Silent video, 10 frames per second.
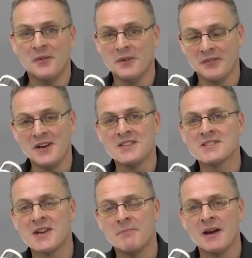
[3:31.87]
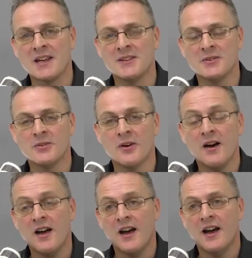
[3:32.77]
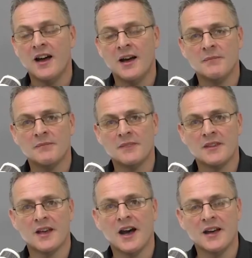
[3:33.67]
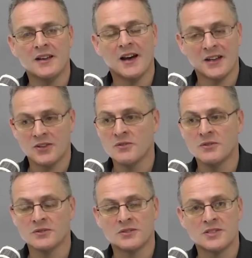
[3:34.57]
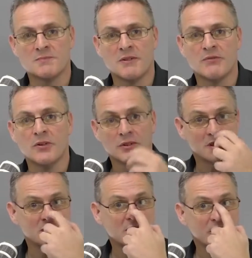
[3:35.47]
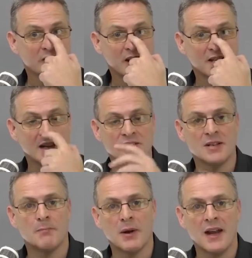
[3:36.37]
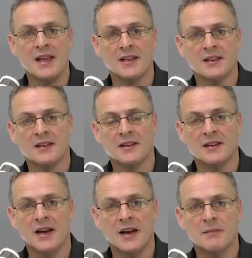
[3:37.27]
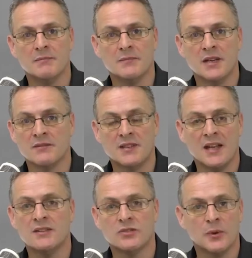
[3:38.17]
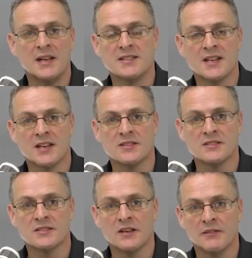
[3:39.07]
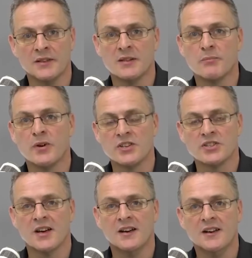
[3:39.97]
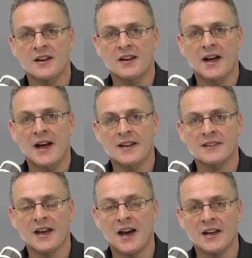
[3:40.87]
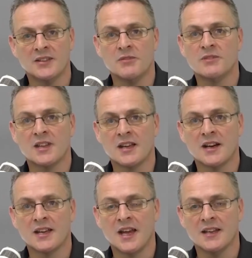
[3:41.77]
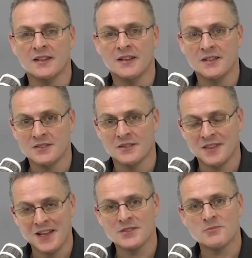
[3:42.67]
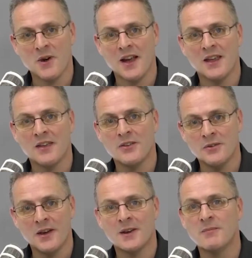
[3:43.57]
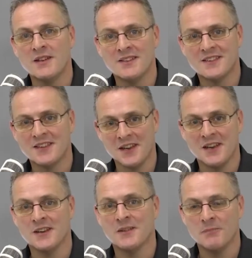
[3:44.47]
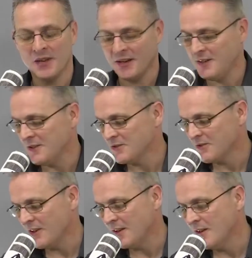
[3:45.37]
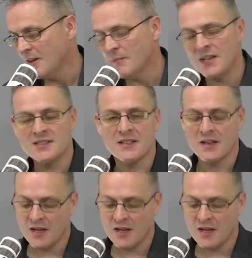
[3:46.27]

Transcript: we've only just come back in the door. I googled just before to see if I could actually play, you know, 10, 20 seconds of Under Pressure, and I don't think I can. So that's why you had me singing behind the screen. But listen,